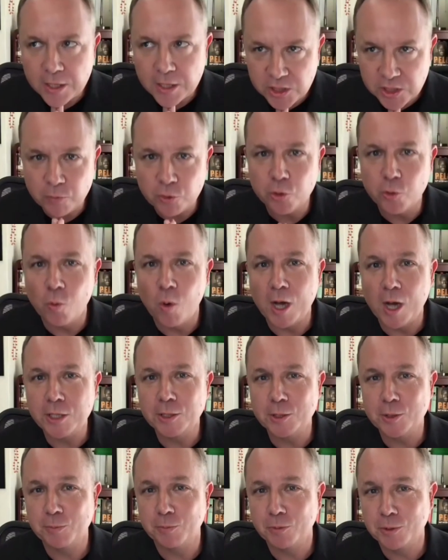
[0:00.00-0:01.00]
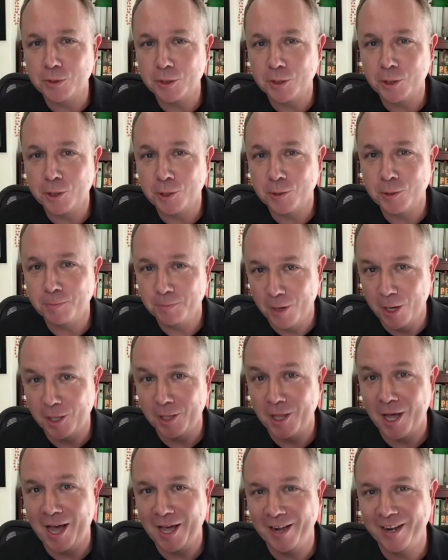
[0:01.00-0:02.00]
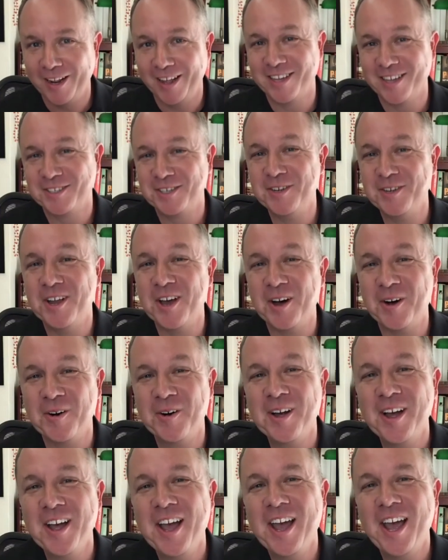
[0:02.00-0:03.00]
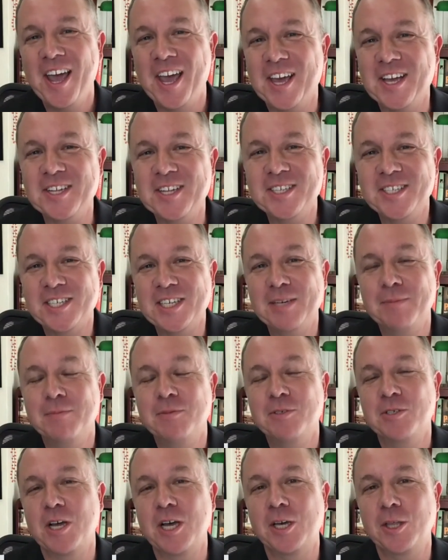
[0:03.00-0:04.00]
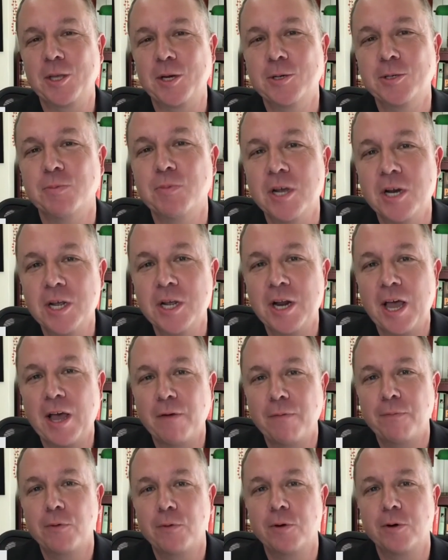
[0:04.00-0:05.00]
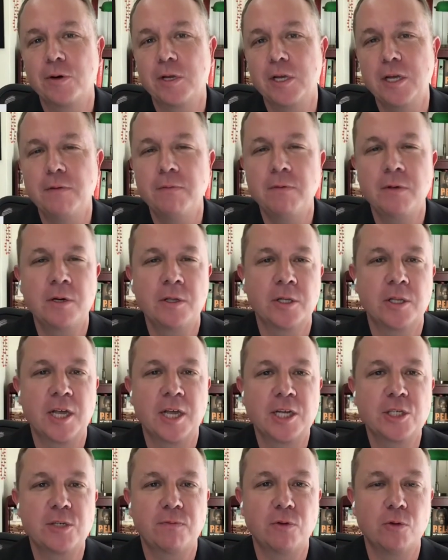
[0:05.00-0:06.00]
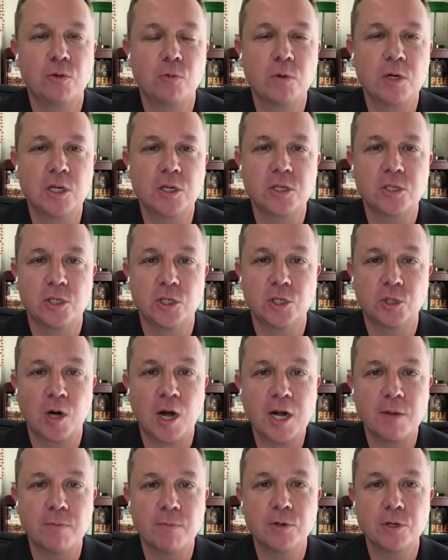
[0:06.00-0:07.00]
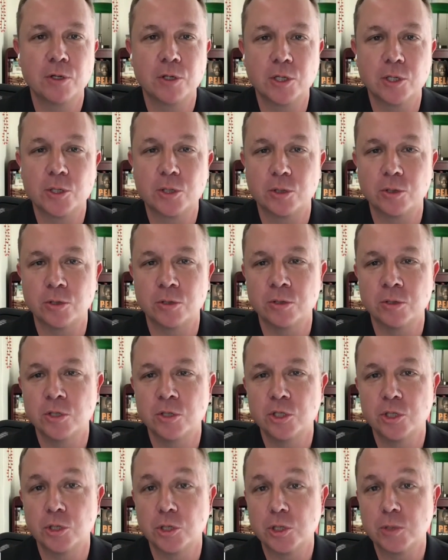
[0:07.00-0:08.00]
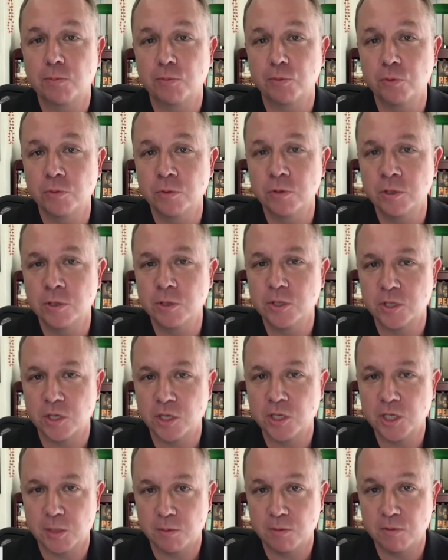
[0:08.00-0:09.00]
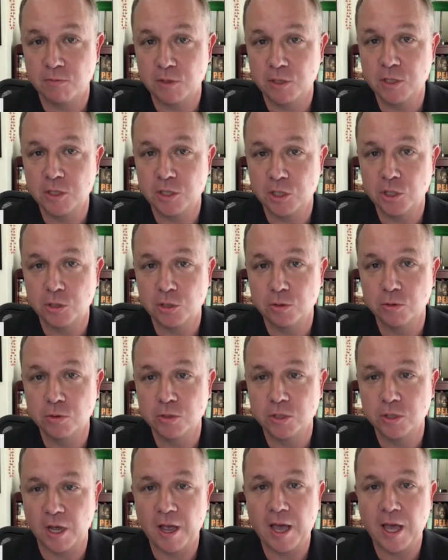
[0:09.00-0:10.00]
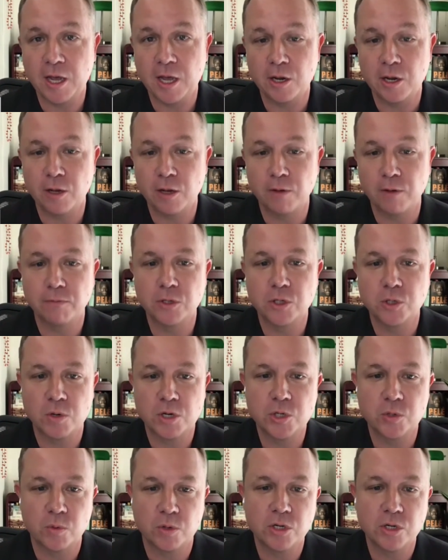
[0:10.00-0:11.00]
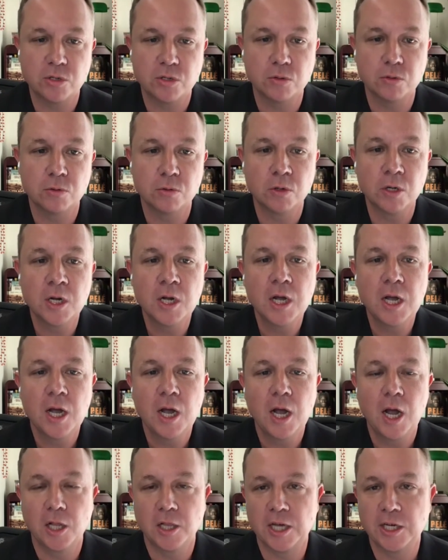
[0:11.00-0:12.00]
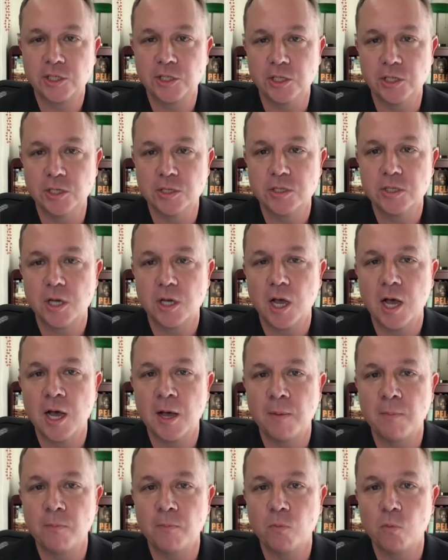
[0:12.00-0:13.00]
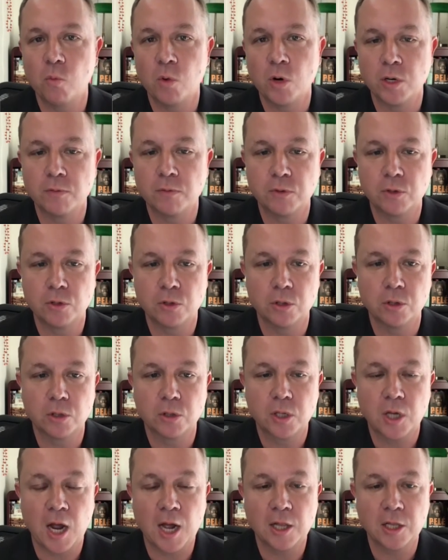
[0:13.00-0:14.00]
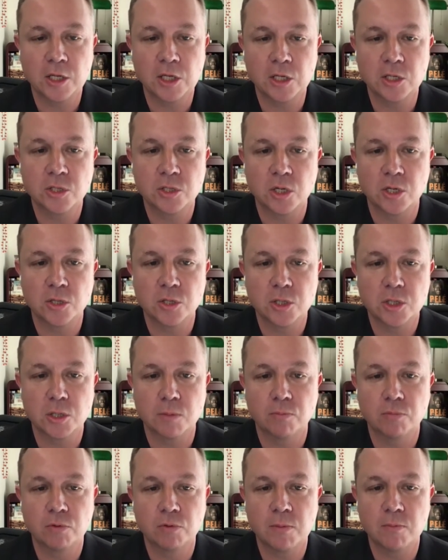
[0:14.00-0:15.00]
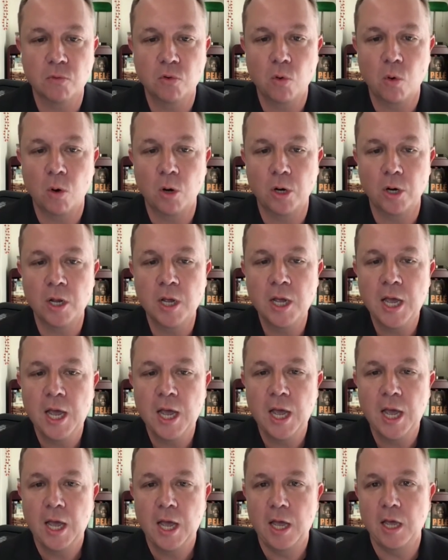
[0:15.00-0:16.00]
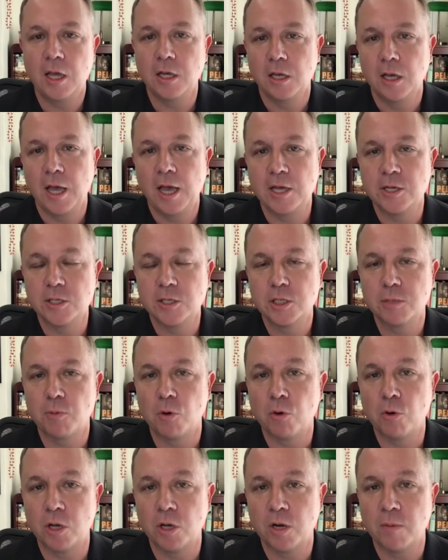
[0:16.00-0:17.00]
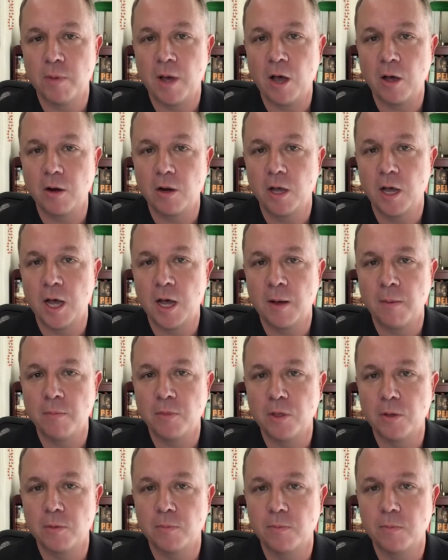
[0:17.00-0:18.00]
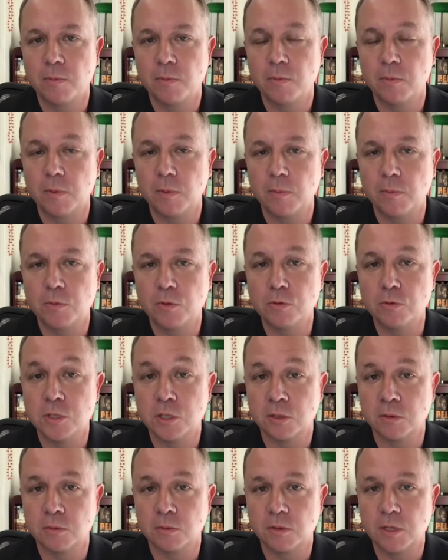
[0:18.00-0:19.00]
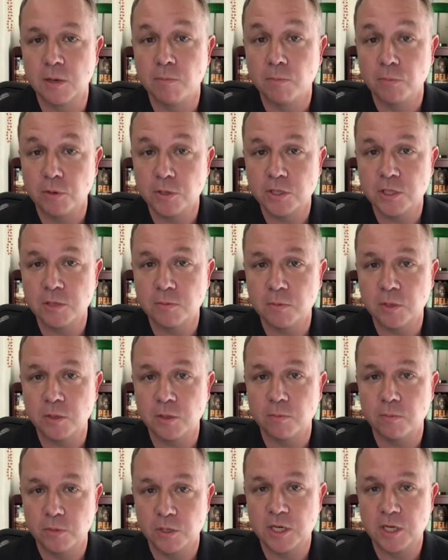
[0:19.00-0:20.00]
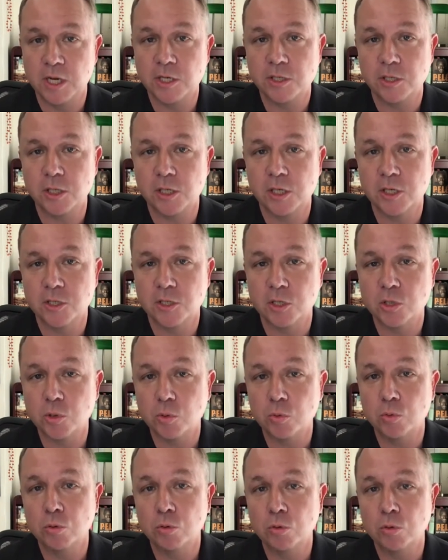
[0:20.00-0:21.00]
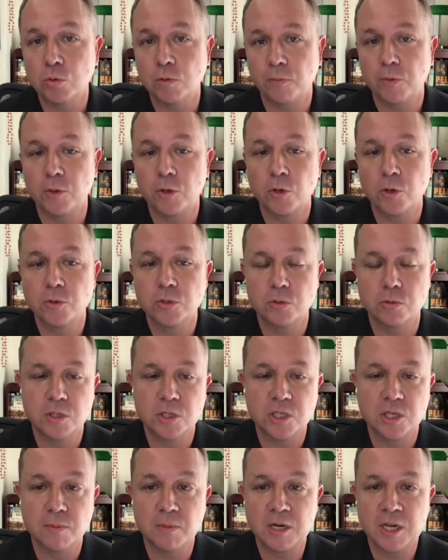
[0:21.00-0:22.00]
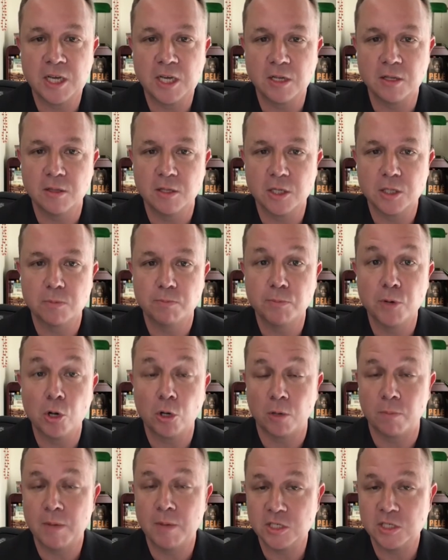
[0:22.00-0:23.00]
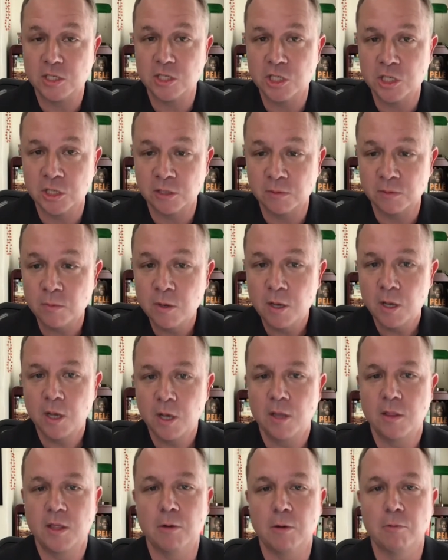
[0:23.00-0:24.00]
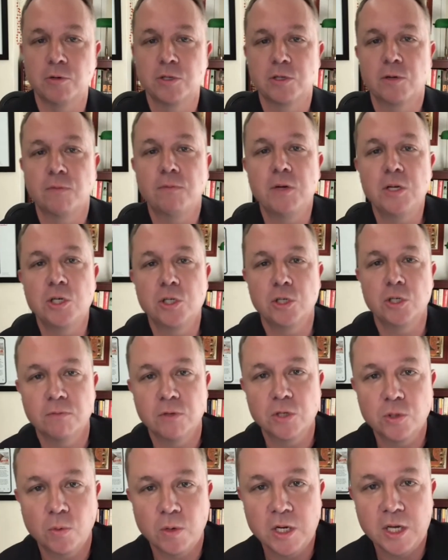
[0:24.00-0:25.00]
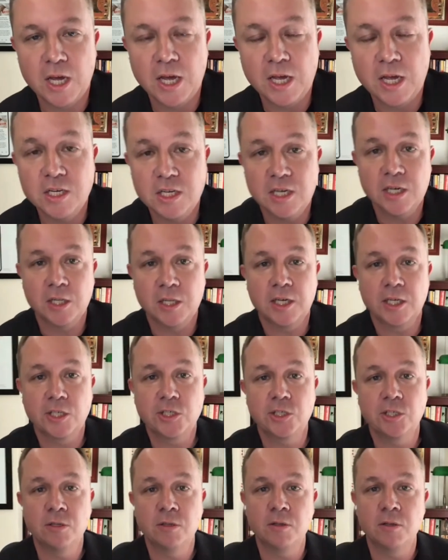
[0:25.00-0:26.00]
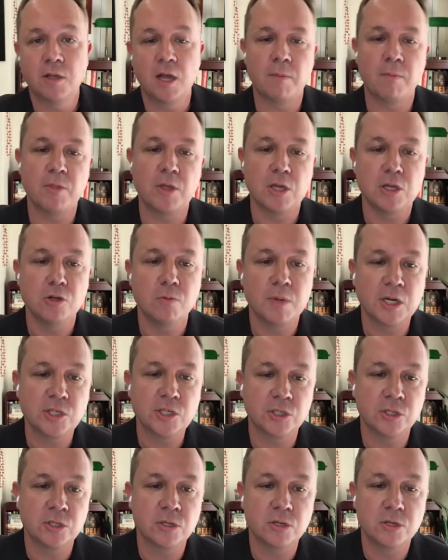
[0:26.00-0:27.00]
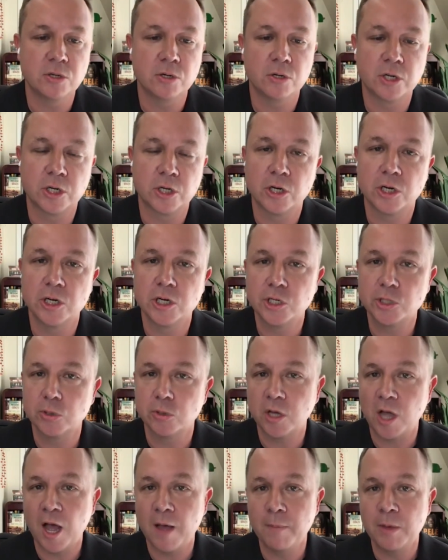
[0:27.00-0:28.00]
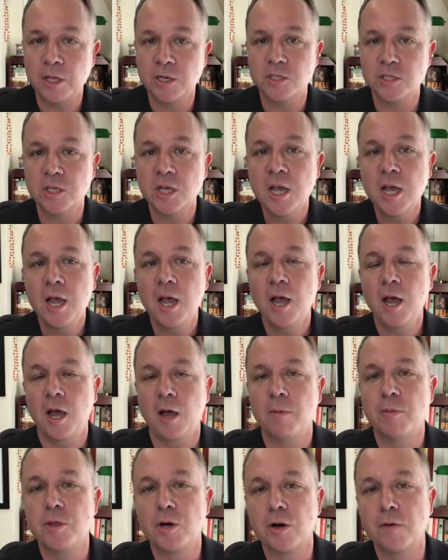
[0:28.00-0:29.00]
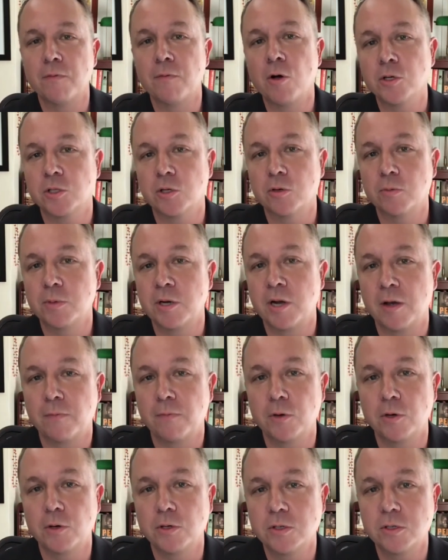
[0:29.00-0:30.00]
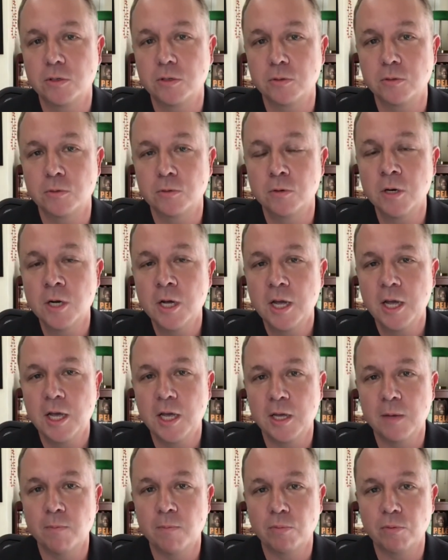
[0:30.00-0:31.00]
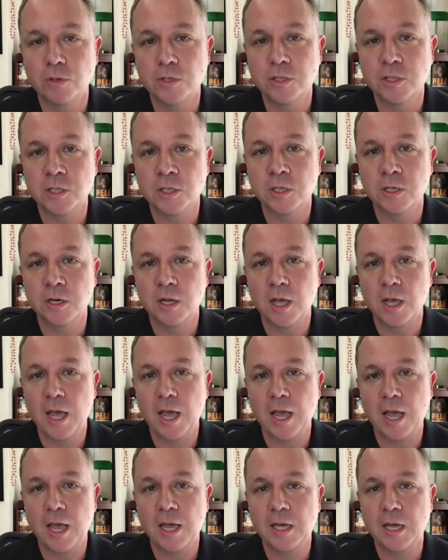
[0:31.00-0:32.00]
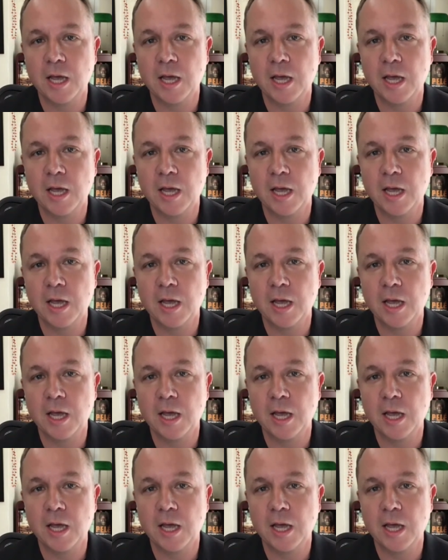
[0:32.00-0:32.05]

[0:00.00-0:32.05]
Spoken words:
as someone who watches Brazil a lot, as you know, it seems like there's been an effort, even in the last few weeks, to try to build a certain jurisprudence on some of these issues ahead of the 2022 elections. One of your colleagues on the Supreme Court has spoken about using imprisonment potentially as a tool for those who disseminate this bulk messaging that was a feature of the 2018 election that you mentioned during your initial comments. There have also been efforts to imprison